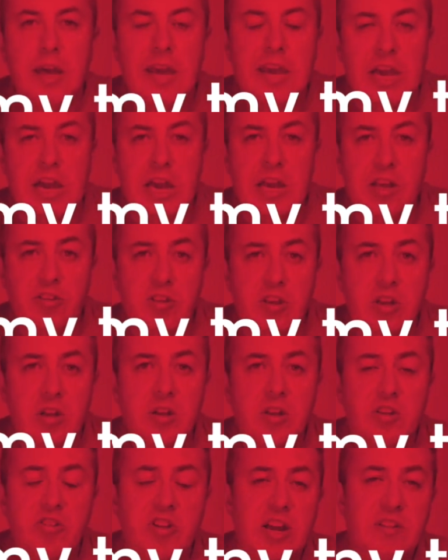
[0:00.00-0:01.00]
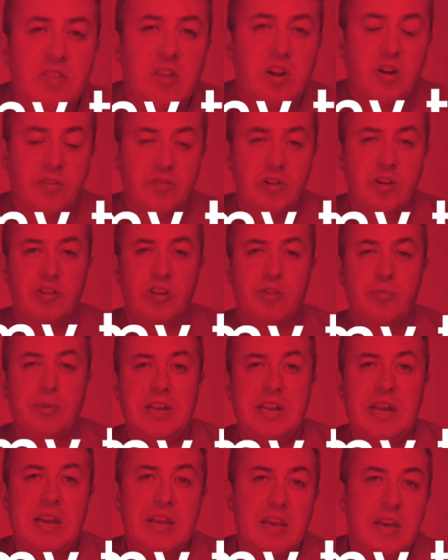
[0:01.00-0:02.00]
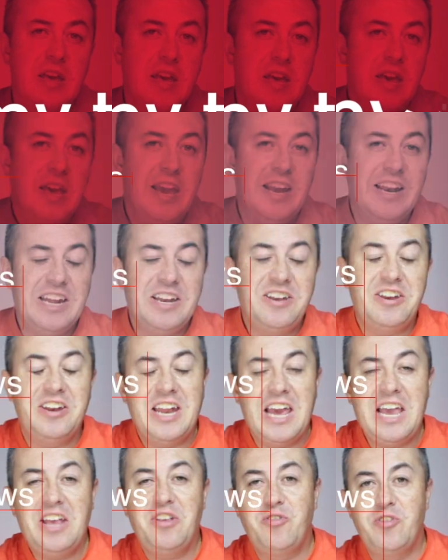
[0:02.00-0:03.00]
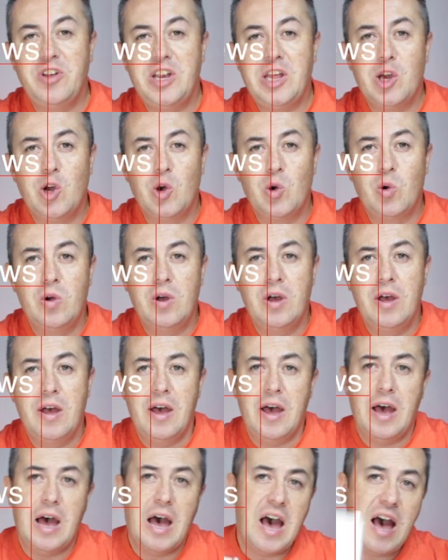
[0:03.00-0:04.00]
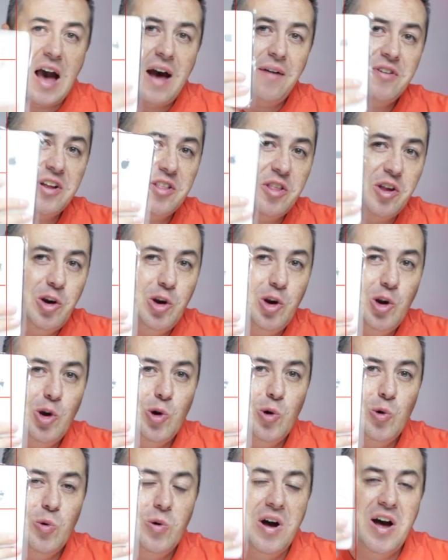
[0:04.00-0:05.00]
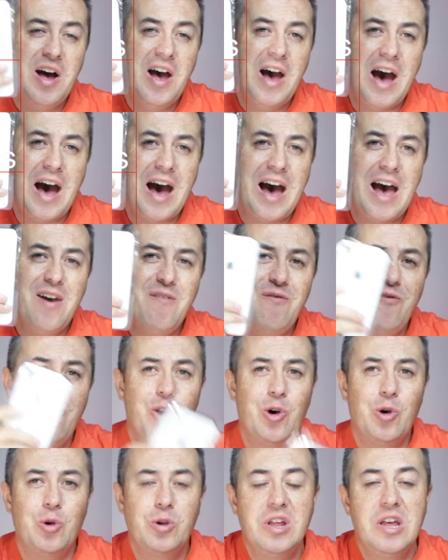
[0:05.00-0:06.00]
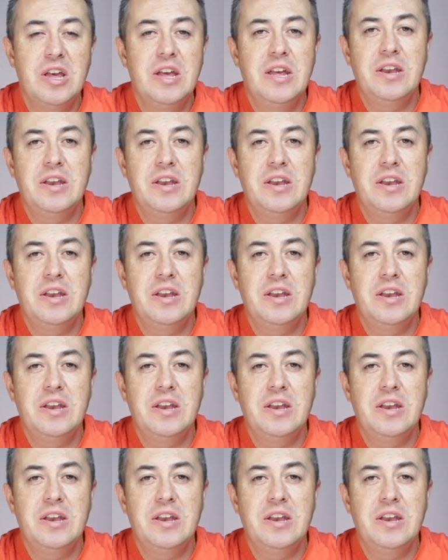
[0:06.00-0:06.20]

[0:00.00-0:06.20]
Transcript: Hey guys, Jonathan here for Just My Tech, and in today's video, I've got the new iPhone